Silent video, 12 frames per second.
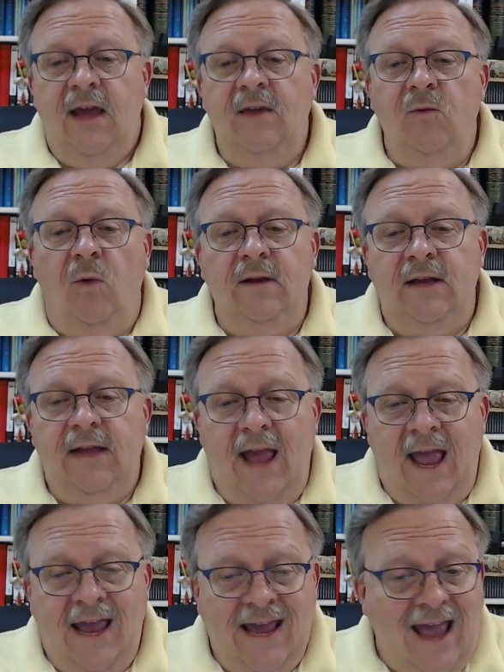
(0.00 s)
He wanted
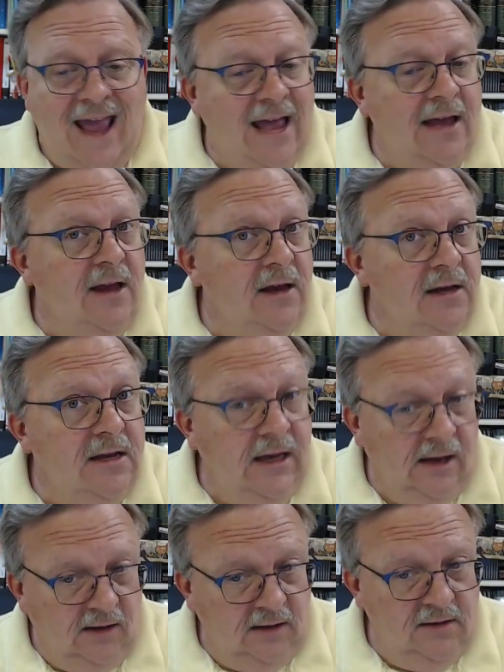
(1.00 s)
Agag
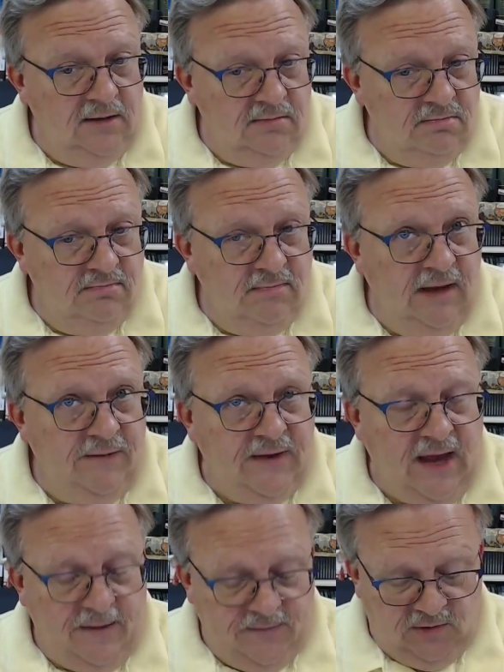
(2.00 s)
killed, if
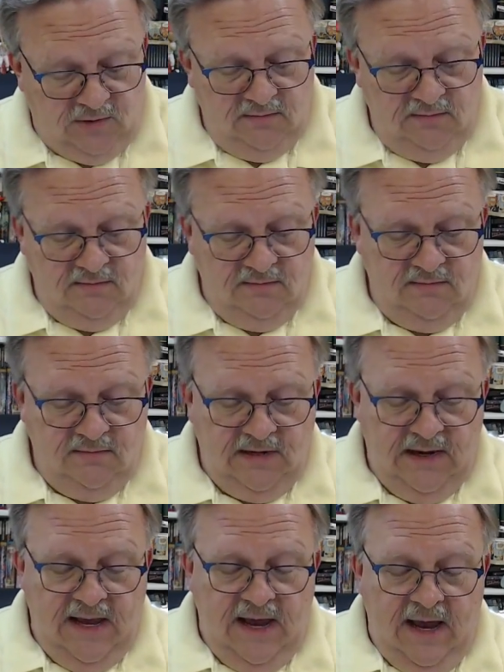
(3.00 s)
captured.
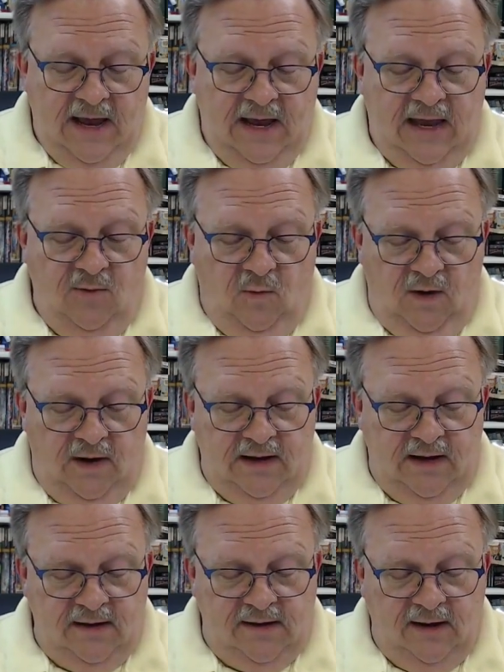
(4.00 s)
He
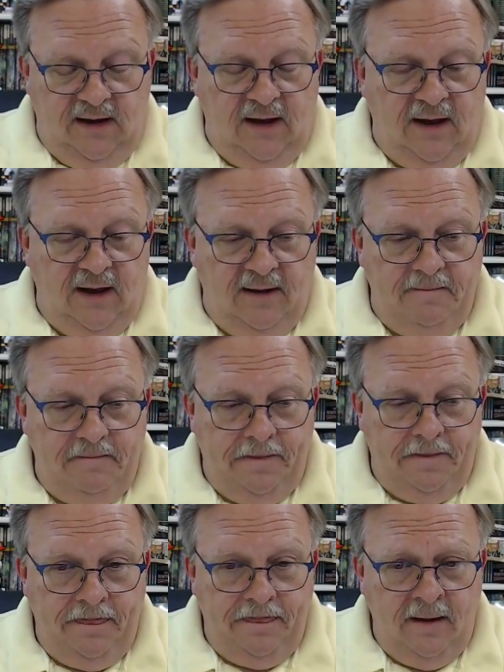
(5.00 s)
wanted
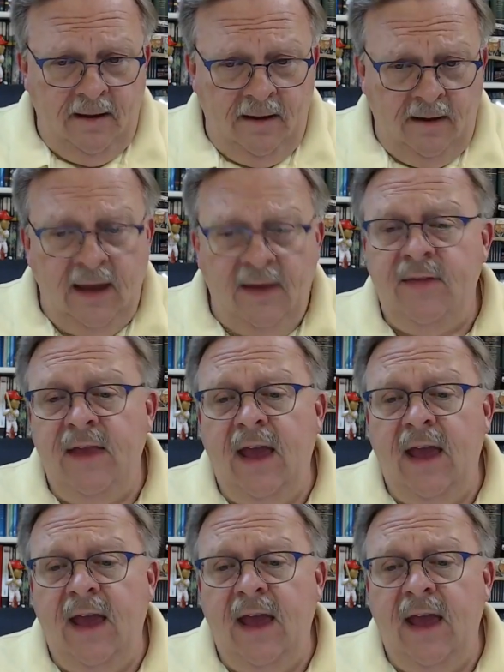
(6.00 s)
even